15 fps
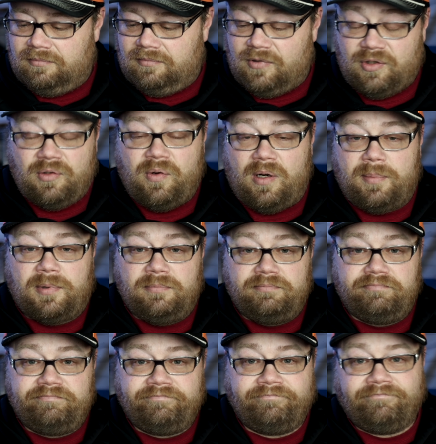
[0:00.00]
incredible.
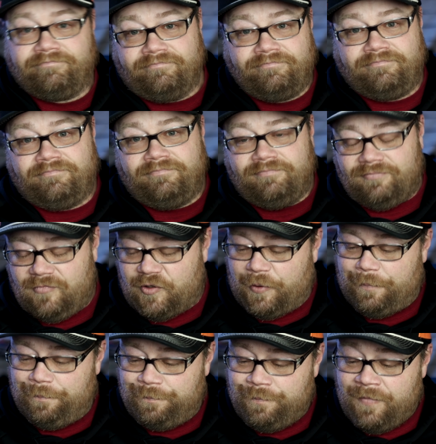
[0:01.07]

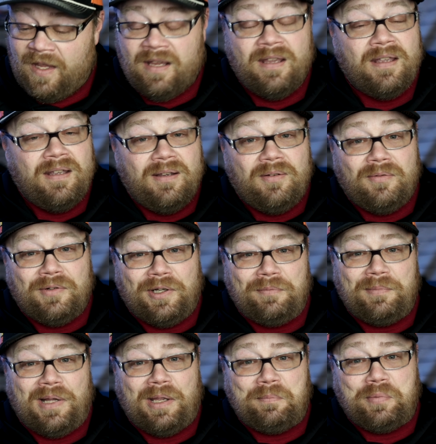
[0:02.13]
So, well,
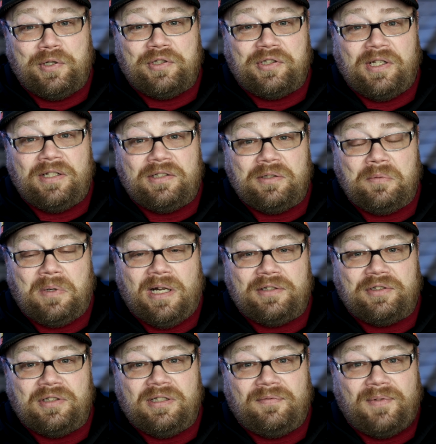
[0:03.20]
I appreciate you
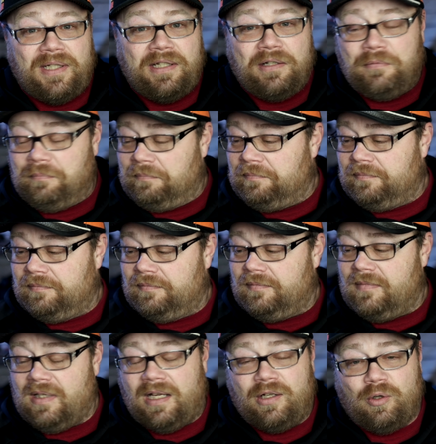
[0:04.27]
watching the video.
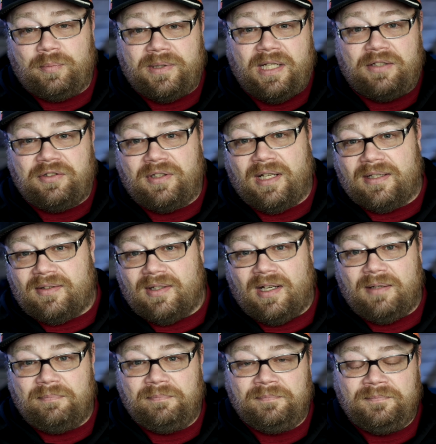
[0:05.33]
I hope to catch you next
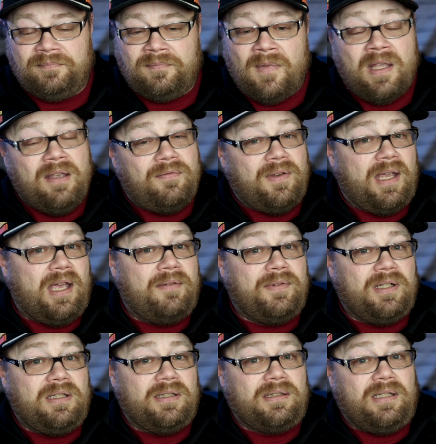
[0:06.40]
time. If you
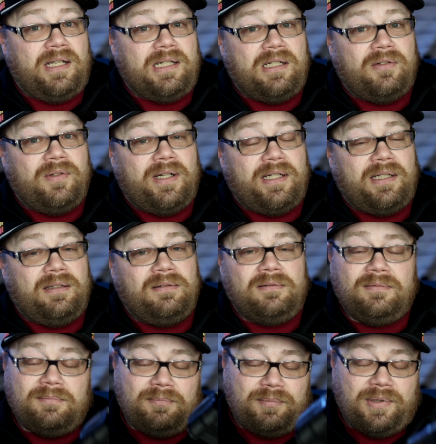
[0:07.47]
haven't clicked like already,
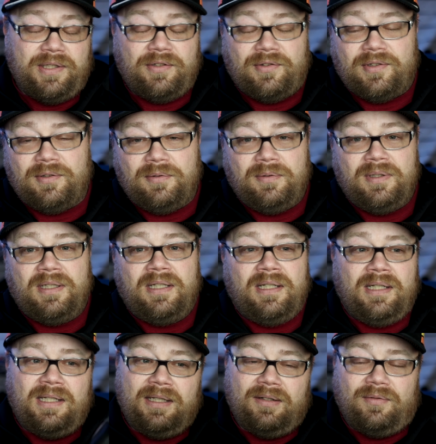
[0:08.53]
please do.
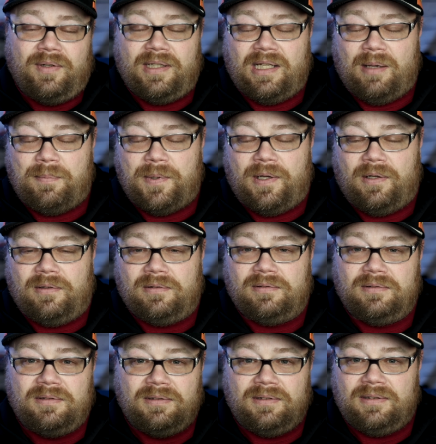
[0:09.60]
Ring that bell,
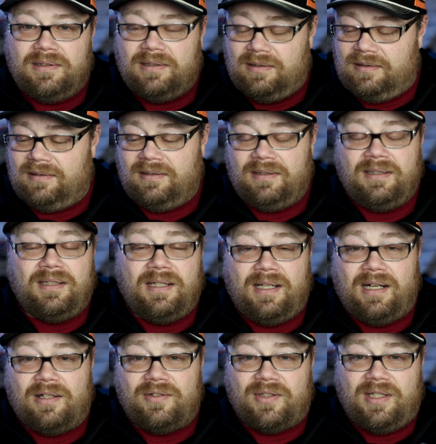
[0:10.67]

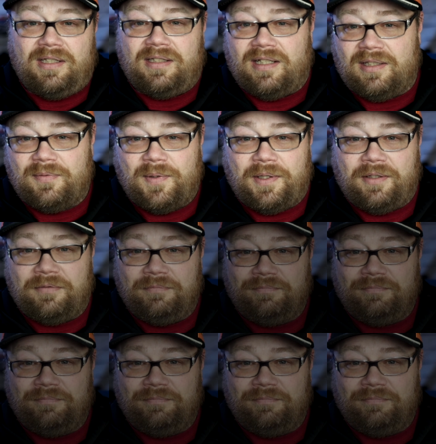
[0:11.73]
and I'll see you in the next video.